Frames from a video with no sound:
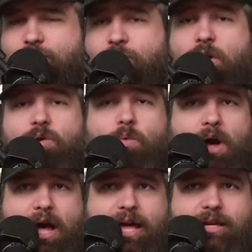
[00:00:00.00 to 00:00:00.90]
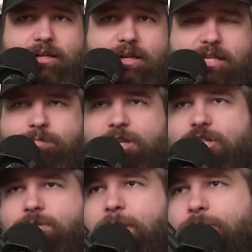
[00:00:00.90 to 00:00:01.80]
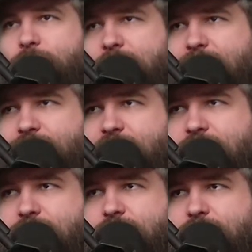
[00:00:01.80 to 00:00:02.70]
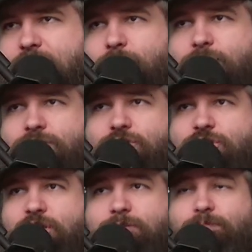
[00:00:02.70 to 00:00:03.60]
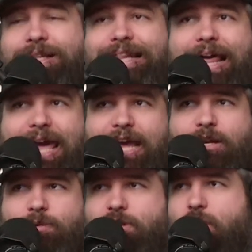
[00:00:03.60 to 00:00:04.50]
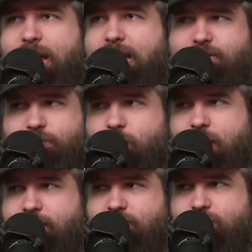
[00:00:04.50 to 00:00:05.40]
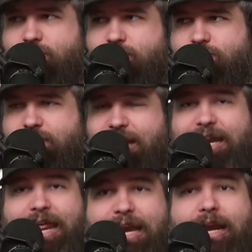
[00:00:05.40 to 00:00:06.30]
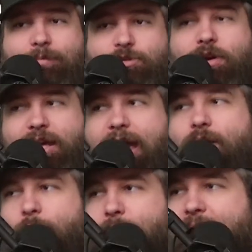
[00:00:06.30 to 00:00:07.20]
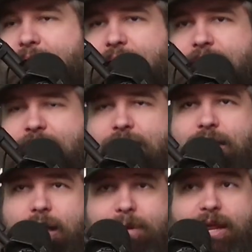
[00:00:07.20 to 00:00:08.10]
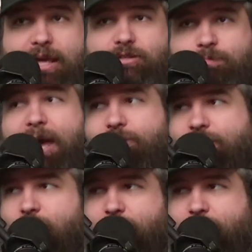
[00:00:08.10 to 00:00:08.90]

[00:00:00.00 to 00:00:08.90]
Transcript: Rogue One, as much as people love it, it was just plagued with all kinds of creative issues and it ended up turning out okay. I mean, it's better than okay.